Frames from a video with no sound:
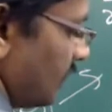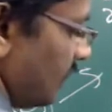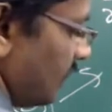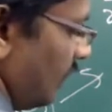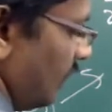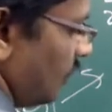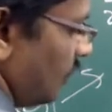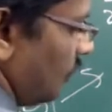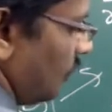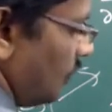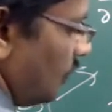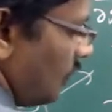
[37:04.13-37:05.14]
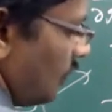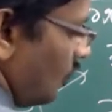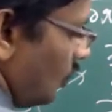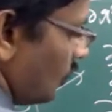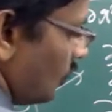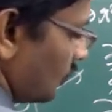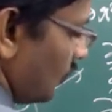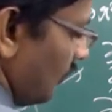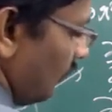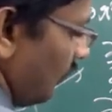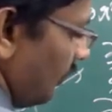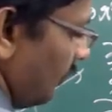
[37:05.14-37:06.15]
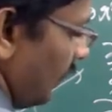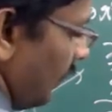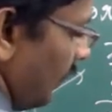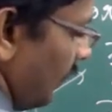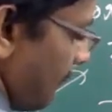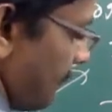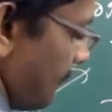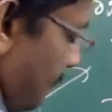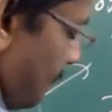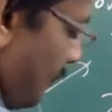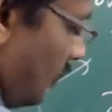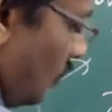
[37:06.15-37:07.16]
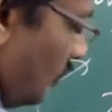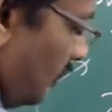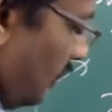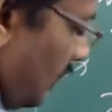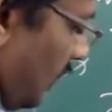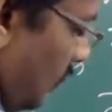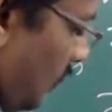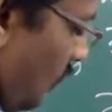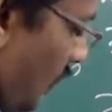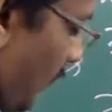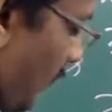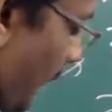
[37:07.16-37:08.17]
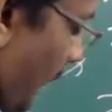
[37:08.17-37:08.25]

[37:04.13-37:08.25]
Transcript: r into dou square v by dou theta dou r.